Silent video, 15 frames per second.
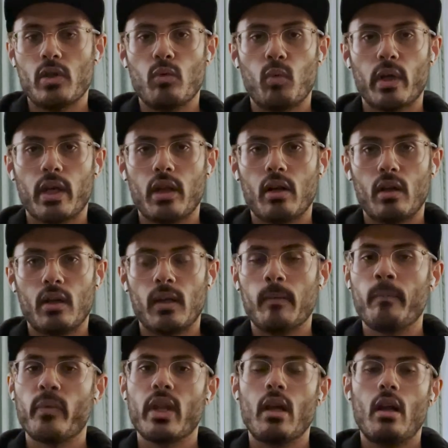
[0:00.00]
you're working on.
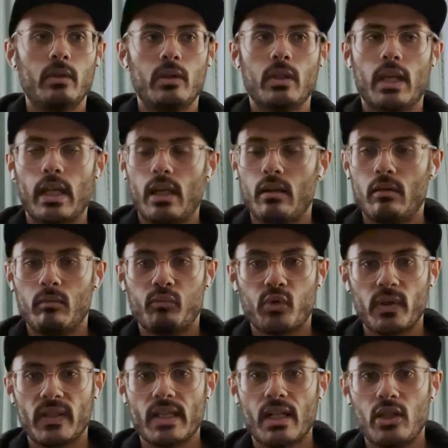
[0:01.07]
You can
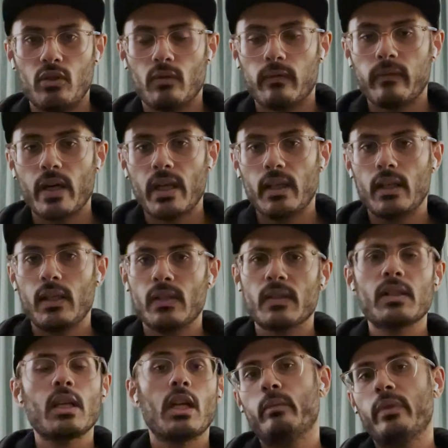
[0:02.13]
present your
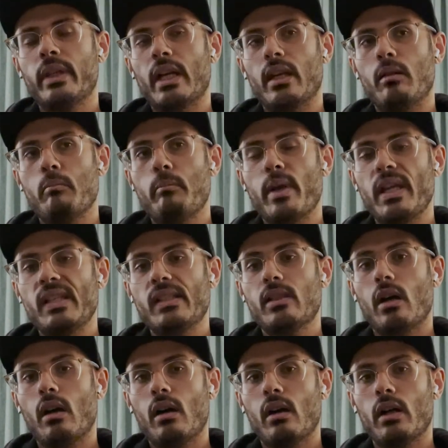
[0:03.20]
findings. Then based
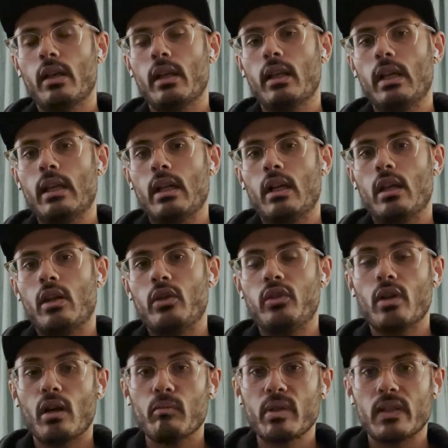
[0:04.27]
on
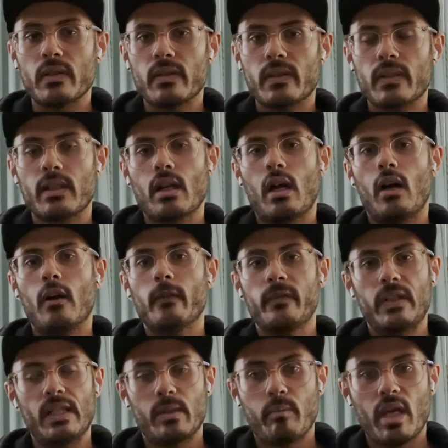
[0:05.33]
dominance of
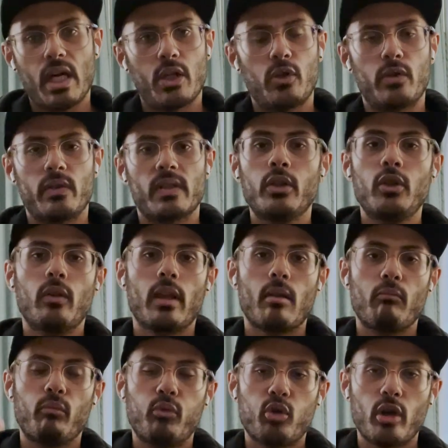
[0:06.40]
these patterns, you
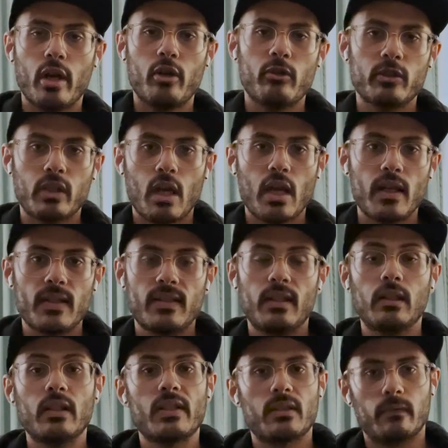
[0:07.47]
can prioritize the
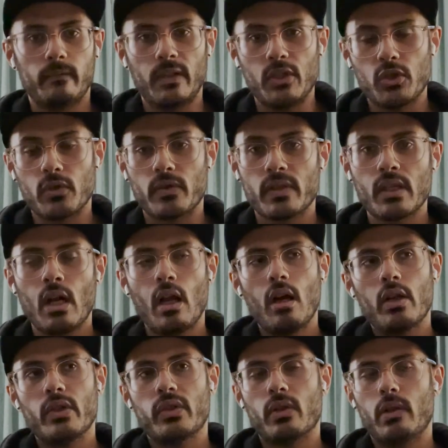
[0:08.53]
list of features.
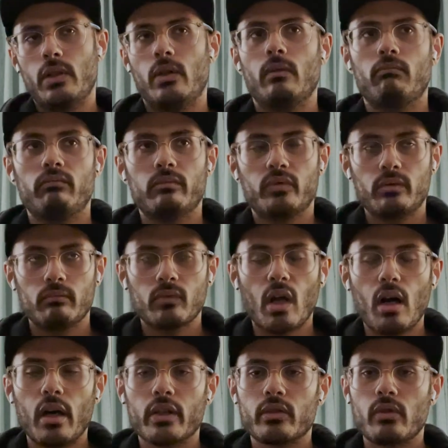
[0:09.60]
So you
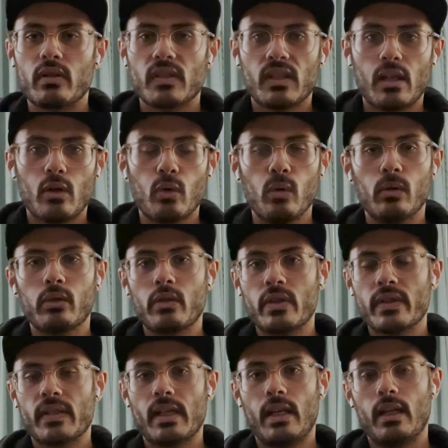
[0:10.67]
talk to the
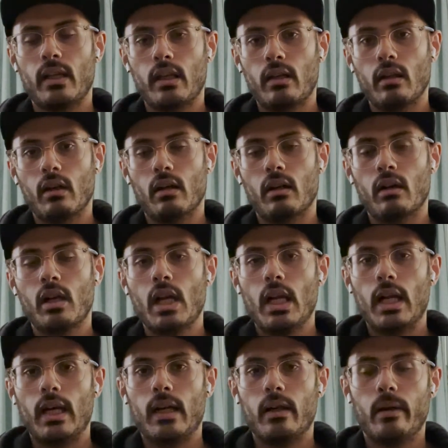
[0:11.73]
stakeholders and
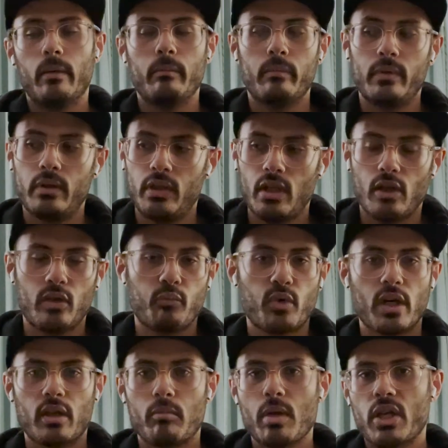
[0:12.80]
the other
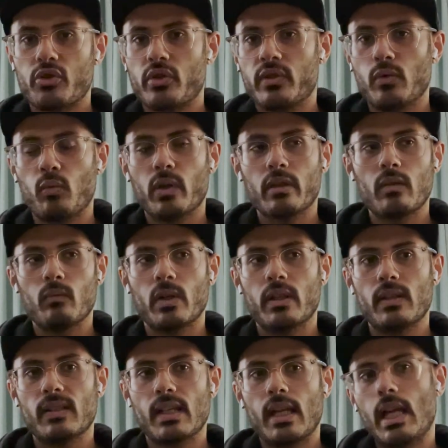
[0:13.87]
product managers you're working with
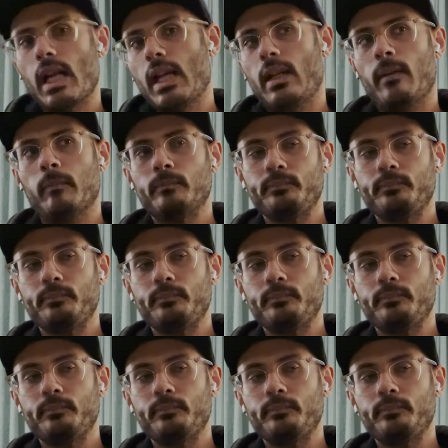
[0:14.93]
and say, hey,